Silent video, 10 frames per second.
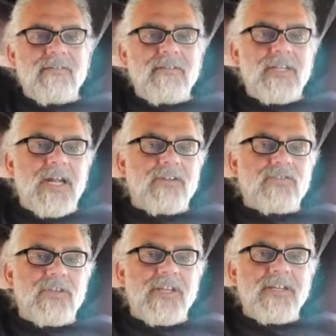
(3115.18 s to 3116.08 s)
Yeah, because
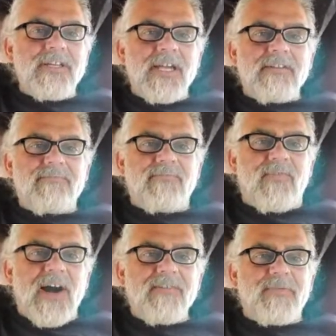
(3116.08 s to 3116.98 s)
they're letting in like
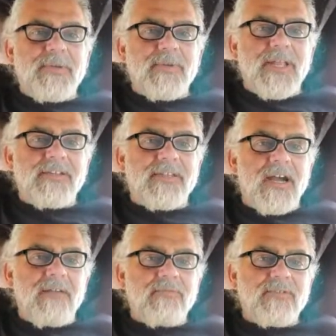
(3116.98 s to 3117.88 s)
5 people at a
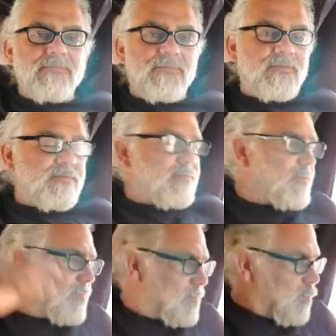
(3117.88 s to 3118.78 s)
time or some
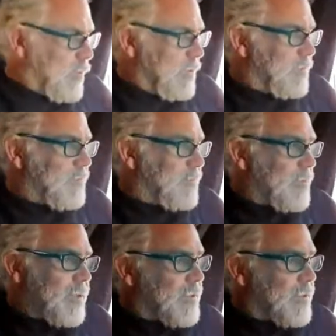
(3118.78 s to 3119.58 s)
weird shit.